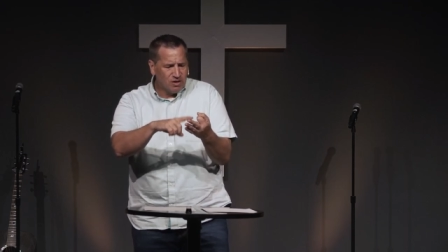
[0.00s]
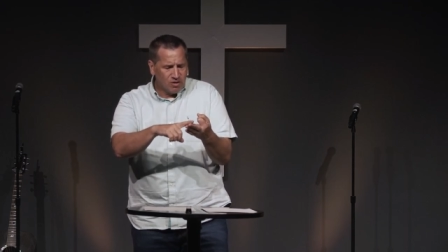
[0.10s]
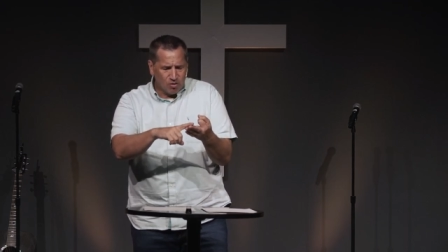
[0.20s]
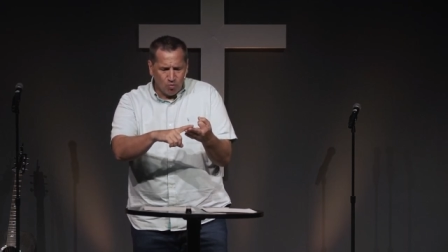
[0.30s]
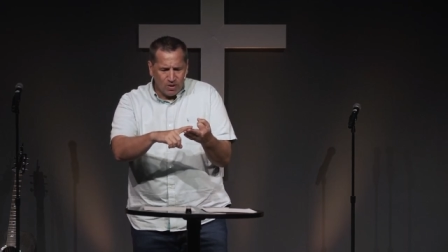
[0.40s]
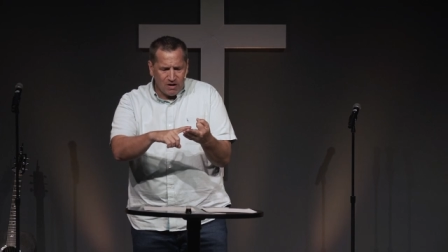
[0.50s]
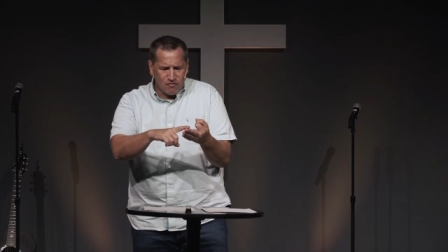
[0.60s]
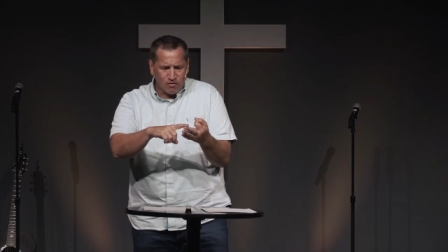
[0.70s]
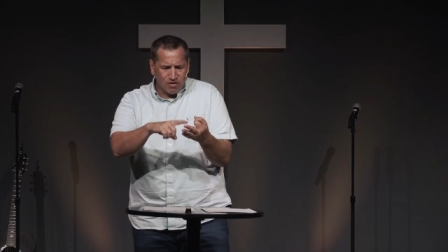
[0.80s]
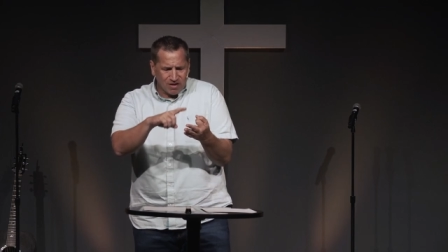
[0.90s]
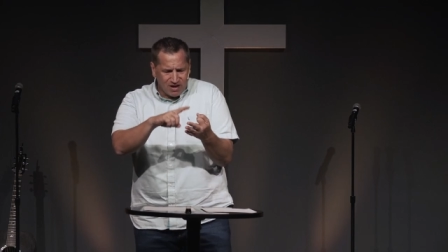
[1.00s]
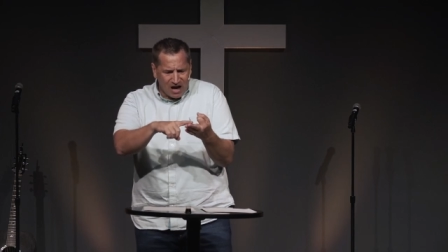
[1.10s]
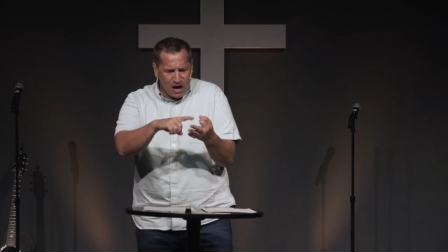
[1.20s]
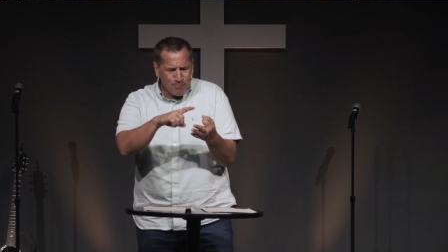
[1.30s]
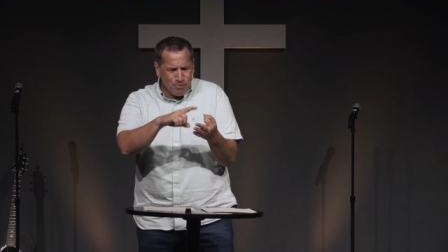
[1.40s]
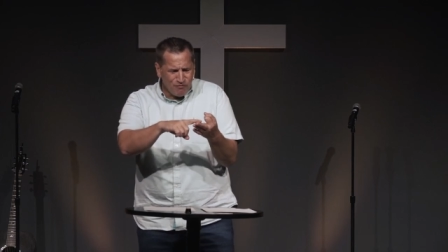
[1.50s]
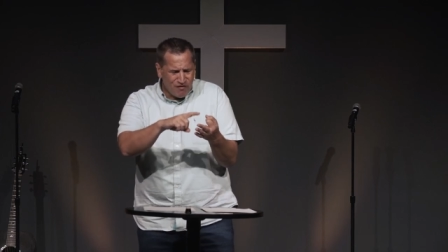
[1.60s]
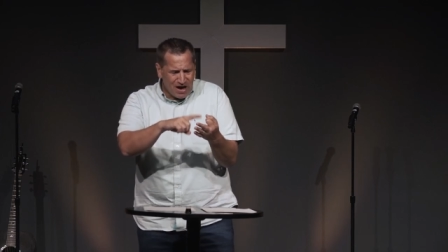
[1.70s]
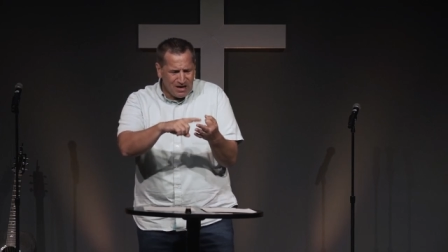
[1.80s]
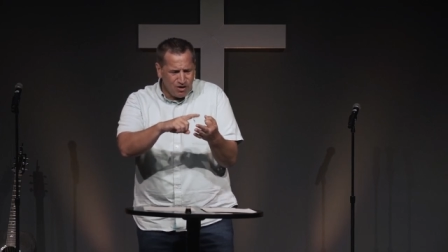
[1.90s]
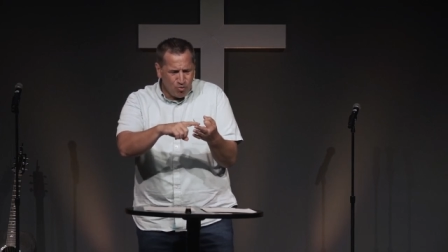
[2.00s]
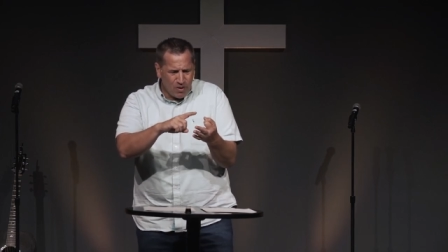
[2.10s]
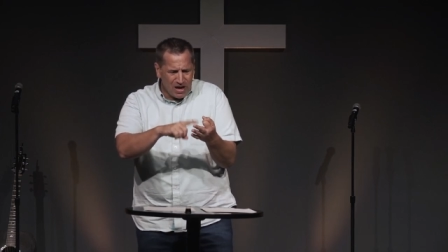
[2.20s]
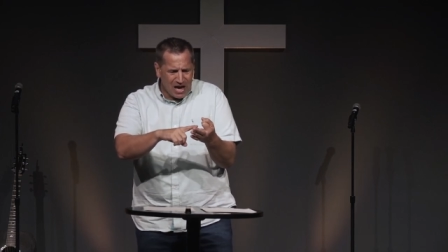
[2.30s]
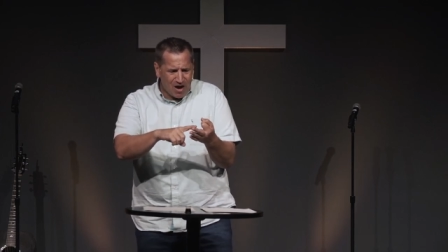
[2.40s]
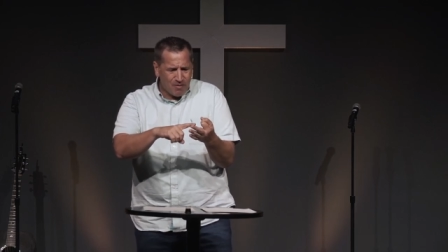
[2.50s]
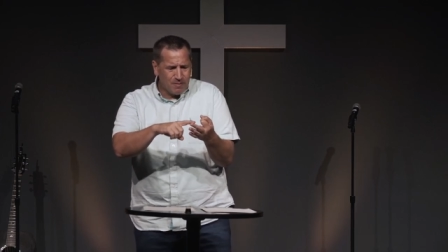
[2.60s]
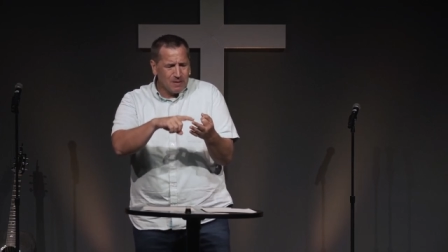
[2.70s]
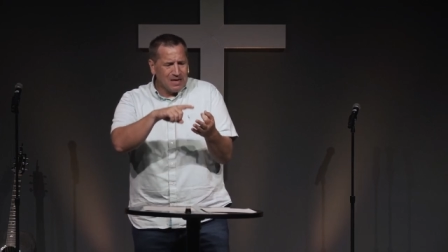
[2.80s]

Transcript: or whatever, God provided a way out.